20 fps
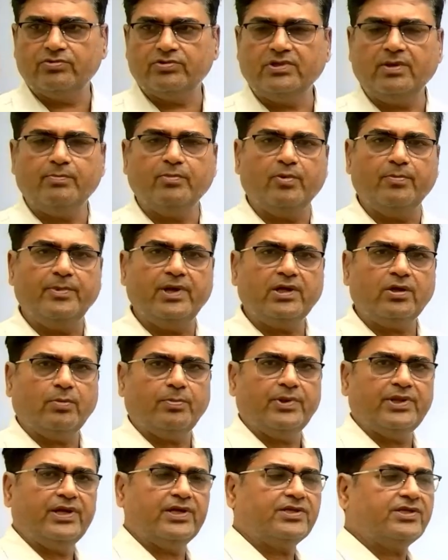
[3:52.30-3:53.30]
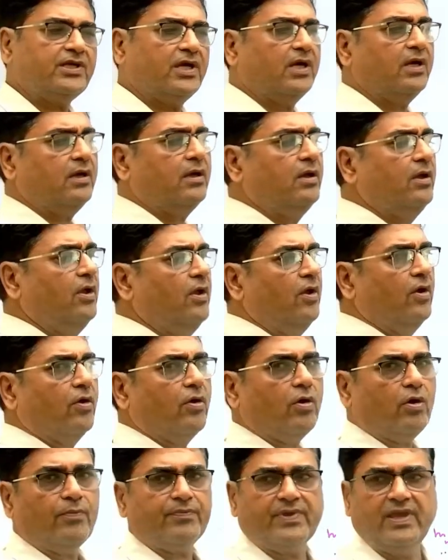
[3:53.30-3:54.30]
The moment of inertia
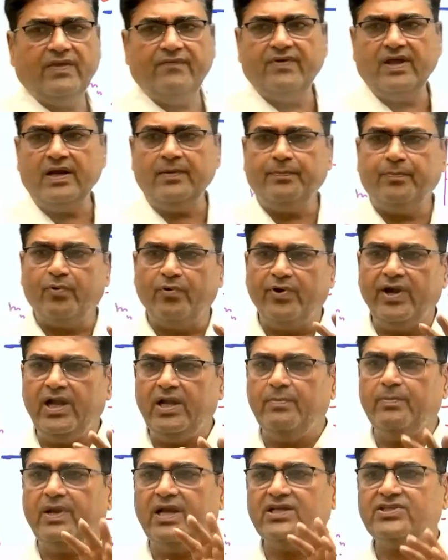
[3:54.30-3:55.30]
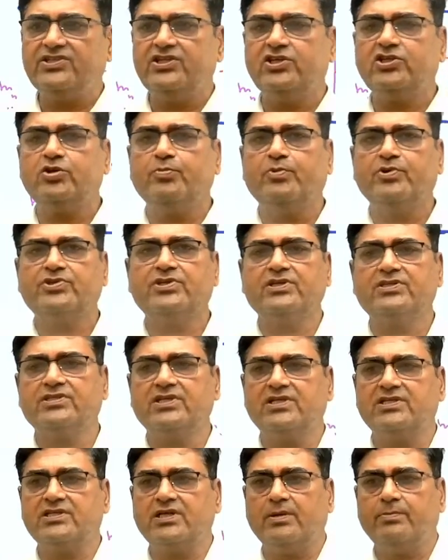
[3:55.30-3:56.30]
of given point mass distribution
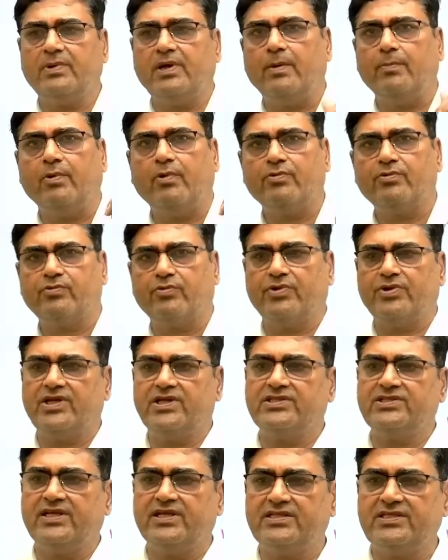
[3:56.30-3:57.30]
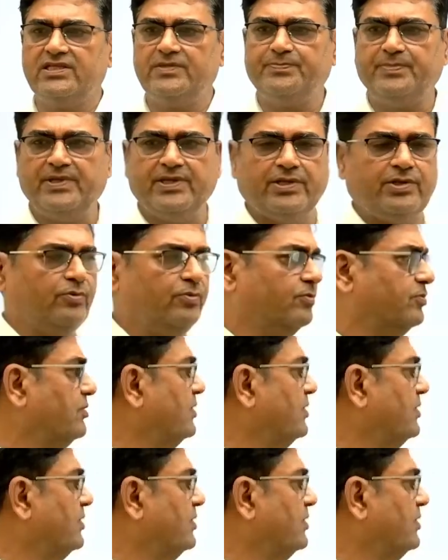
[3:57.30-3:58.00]
system about rotational axis PQ